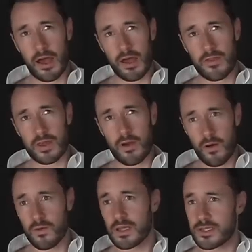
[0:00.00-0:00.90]
the
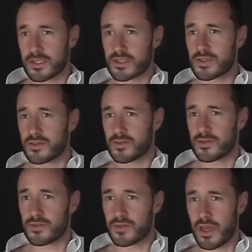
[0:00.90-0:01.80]
goal is
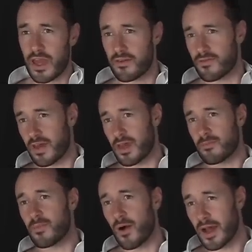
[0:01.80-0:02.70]
to have a
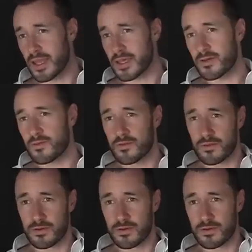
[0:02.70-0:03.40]
bilingual